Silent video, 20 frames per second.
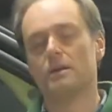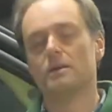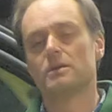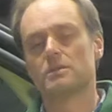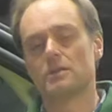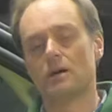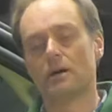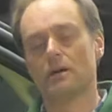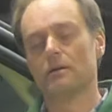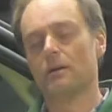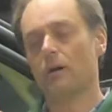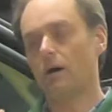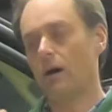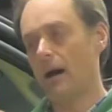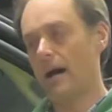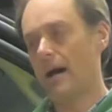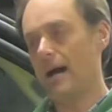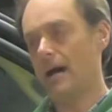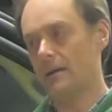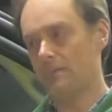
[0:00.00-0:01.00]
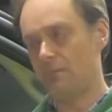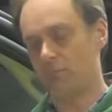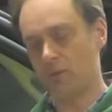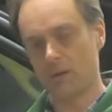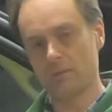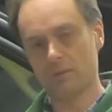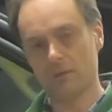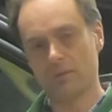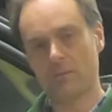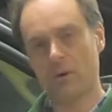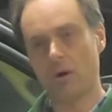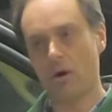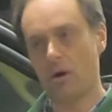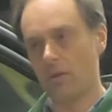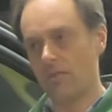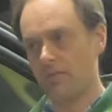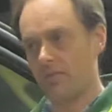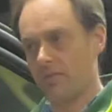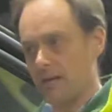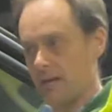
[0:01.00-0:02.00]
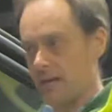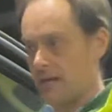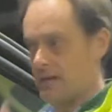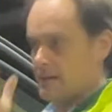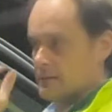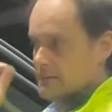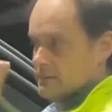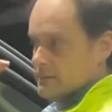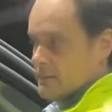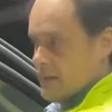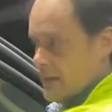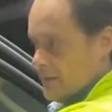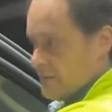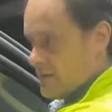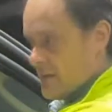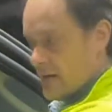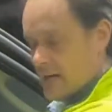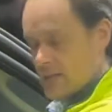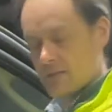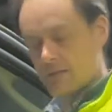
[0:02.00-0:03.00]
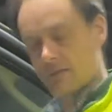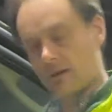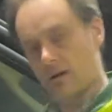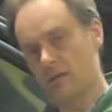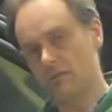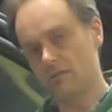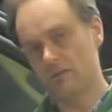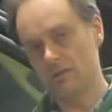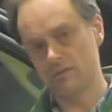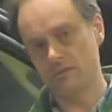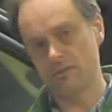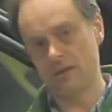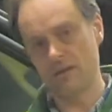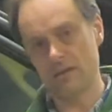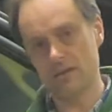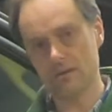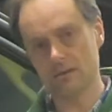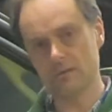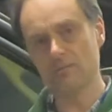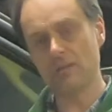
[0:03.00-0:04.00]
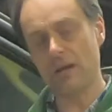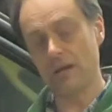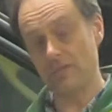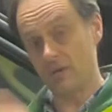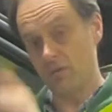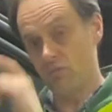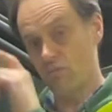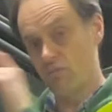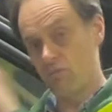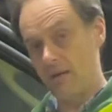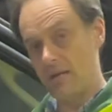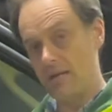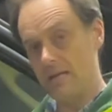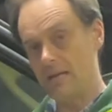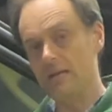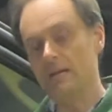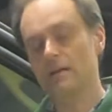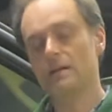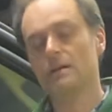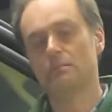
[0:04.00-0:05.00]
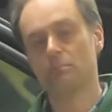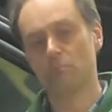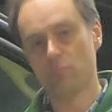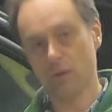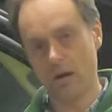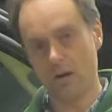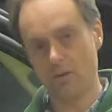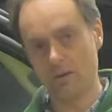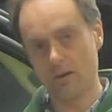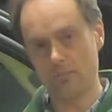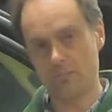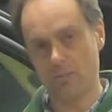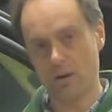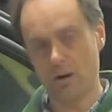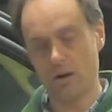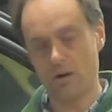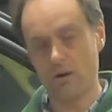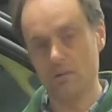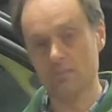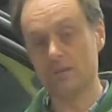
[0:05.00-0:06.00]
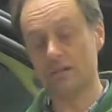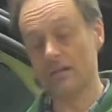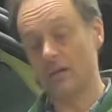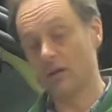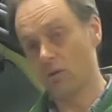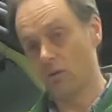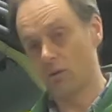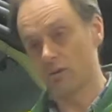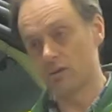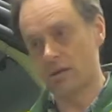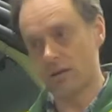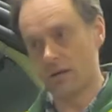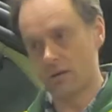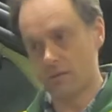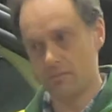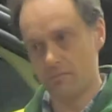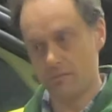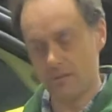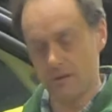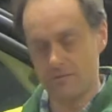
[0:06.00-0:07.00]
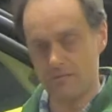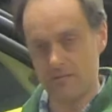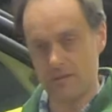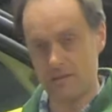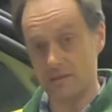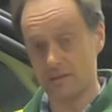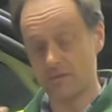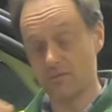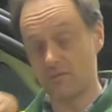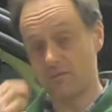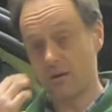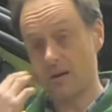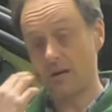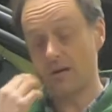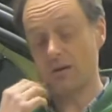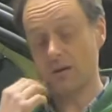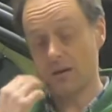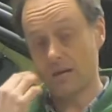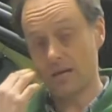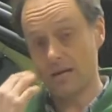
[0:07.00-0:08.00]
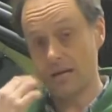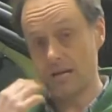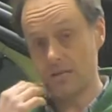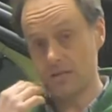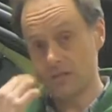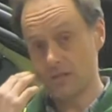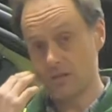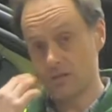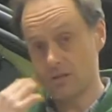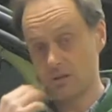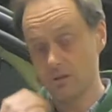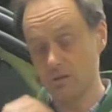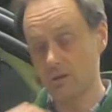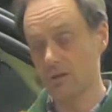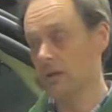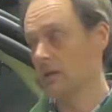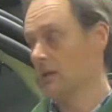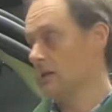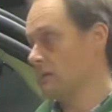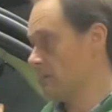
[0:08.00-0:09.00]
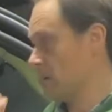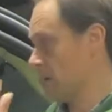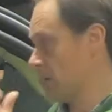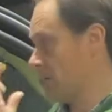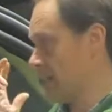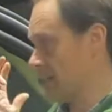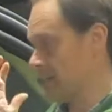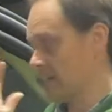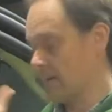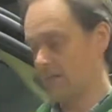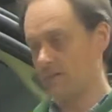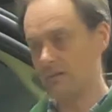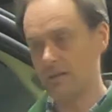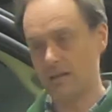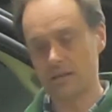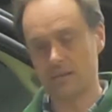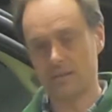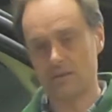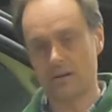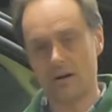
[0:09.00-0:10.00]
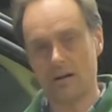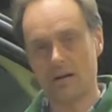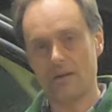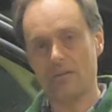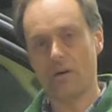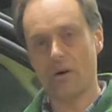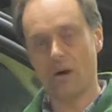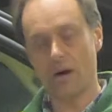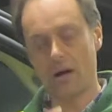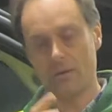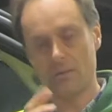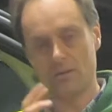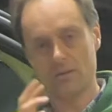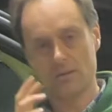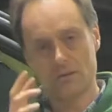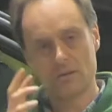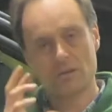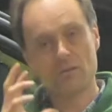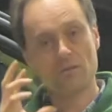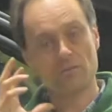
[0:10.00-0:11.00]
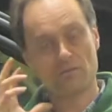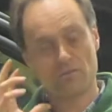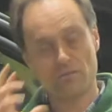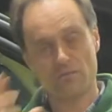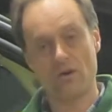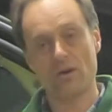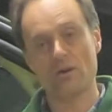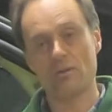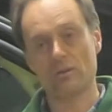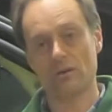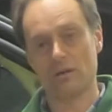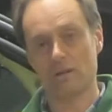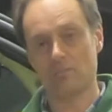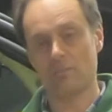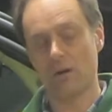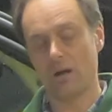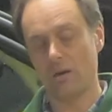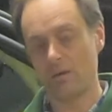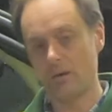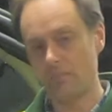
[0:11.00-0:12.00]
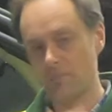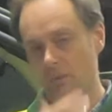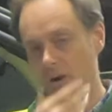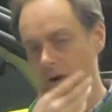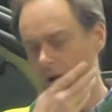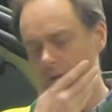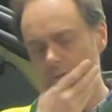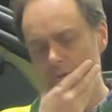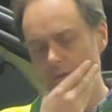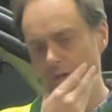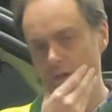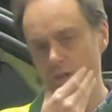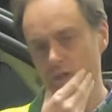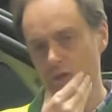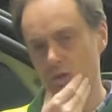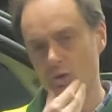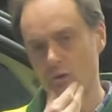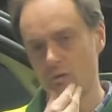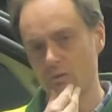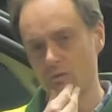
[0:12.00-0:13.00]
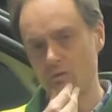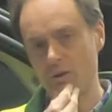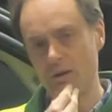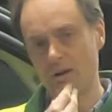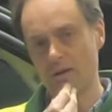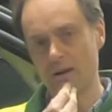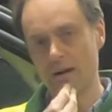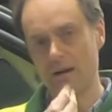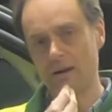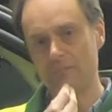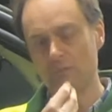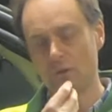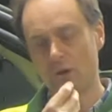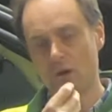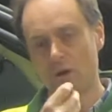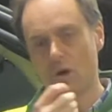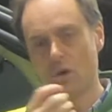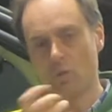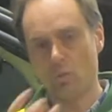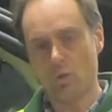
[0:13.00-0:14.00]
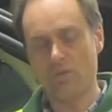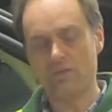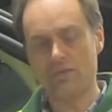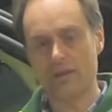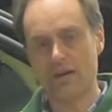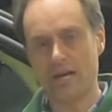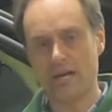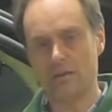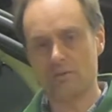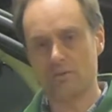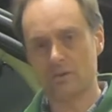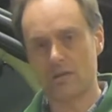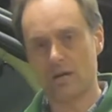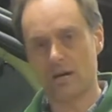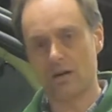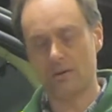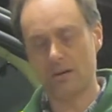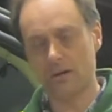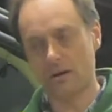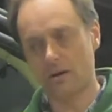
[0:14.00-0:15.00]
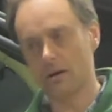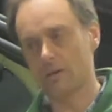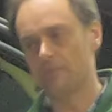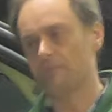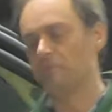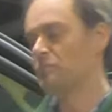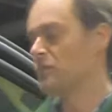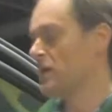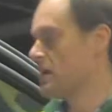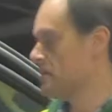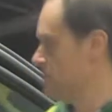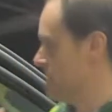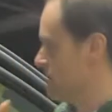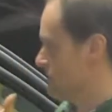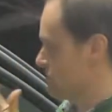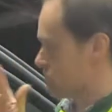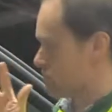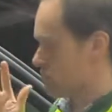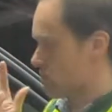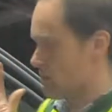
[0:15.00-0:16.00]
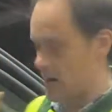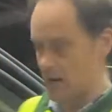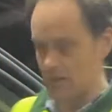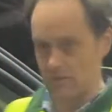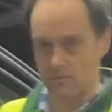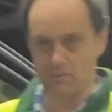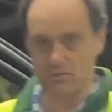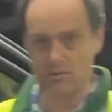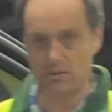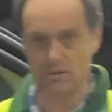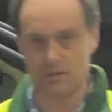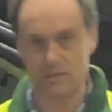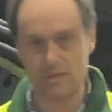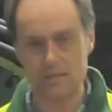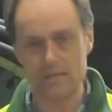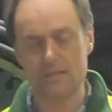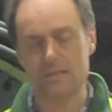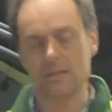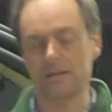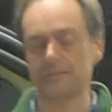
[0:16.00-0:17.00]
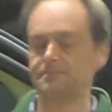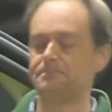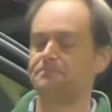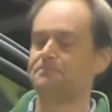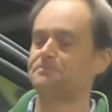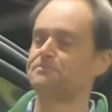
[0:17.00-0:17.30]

So I had a problem on the left-hand side of this vehicle at the rear, blowing bulbs, and it also affected the front on occasion too. But on that left-hand side, I was frequently blowing bulbs and just couldn't figure out what the heck was going on. Been right through the system.